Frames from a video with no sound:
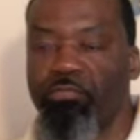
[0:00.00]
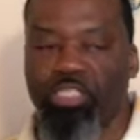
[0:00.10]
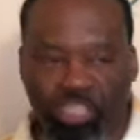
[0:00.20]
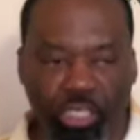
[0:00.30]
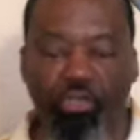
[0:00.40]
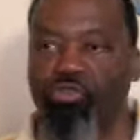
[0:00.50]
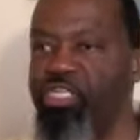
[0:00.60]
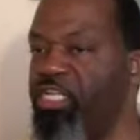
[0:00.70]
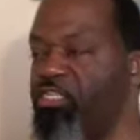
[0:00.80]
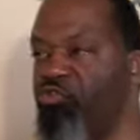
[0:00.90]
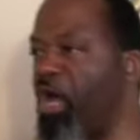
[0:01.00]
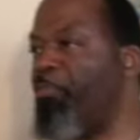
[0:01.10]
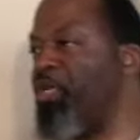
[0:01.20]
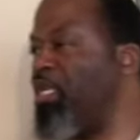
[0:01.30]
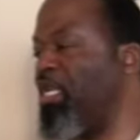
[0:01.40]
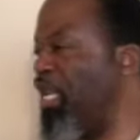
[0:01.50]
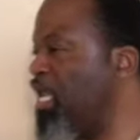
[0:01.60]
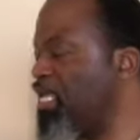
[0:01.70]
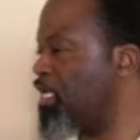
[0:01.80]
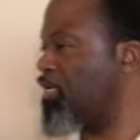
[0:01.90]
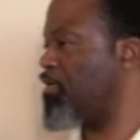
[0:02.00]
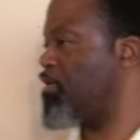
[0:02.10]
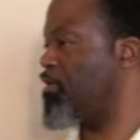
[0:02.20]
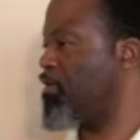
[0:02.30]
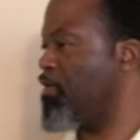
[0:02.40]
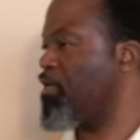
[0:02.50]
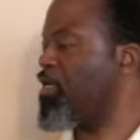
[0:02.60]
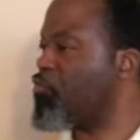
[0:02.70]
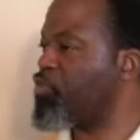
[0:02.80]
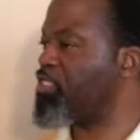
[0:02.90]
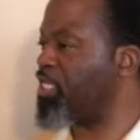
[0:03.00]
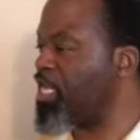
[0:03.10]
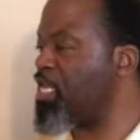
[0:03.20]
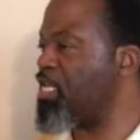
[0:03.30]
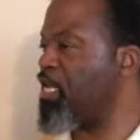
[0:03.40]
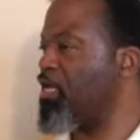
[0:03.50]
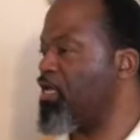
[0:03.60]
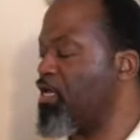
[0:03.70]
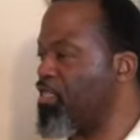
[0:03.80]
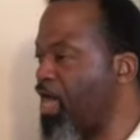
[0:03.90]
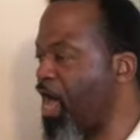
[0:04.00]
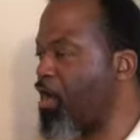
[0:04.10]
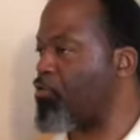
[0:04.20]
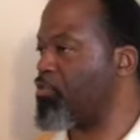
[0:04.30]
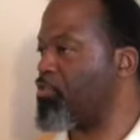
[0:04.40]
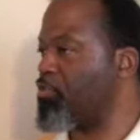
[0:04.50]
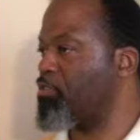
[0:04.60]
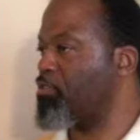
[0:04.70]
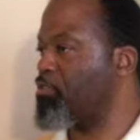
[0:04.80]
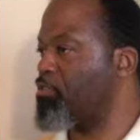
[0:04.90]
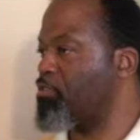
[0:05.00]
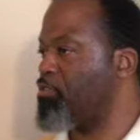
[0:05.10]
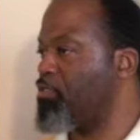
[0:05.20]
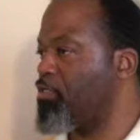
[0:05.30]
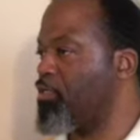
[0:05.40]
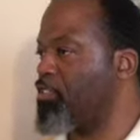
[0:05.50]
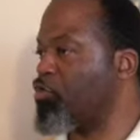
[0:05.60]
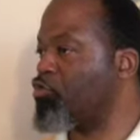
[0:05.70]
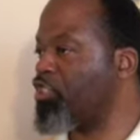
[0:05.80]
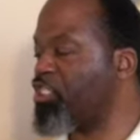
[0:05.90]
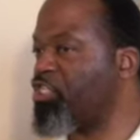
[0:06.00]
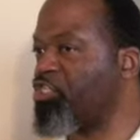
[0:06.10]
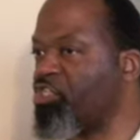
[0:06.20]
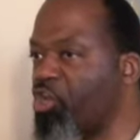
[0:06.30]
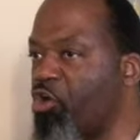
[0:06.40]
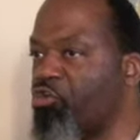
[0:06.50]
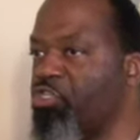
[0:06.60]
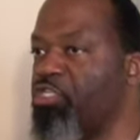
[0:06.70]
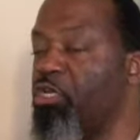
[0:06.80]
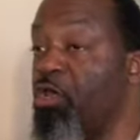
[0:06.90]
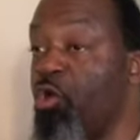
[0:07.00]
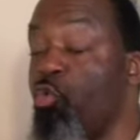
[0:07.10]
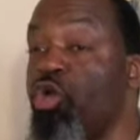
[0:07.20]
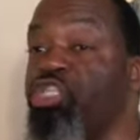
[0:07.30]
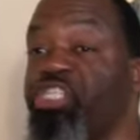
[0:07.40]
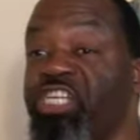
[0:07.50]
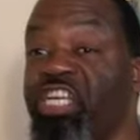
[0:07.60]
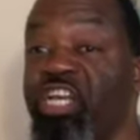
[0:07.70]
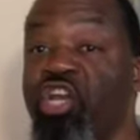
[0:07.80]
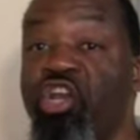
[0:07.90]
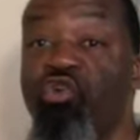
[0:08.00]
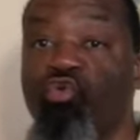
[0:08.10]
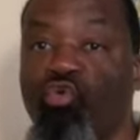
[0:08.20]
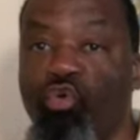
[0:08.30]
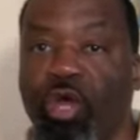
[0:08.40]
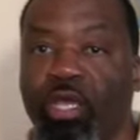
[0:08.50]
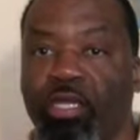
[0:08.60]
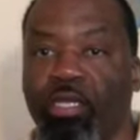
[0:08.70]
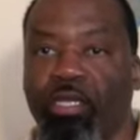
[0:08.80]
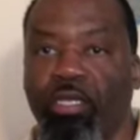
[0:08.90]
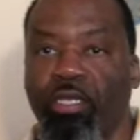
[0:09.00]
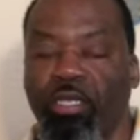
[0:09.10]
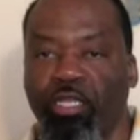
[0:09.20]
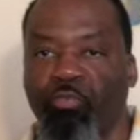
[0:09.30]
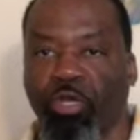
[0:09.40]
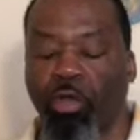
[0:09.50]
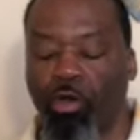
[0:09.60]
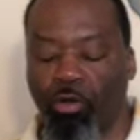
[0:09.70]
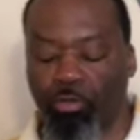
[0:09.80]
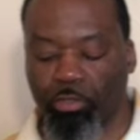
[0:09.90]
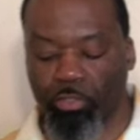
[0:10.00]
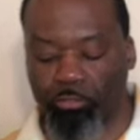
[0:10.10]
She knew she didn't drop it in the lake. It was in the house. So she searched where she knew it belonged.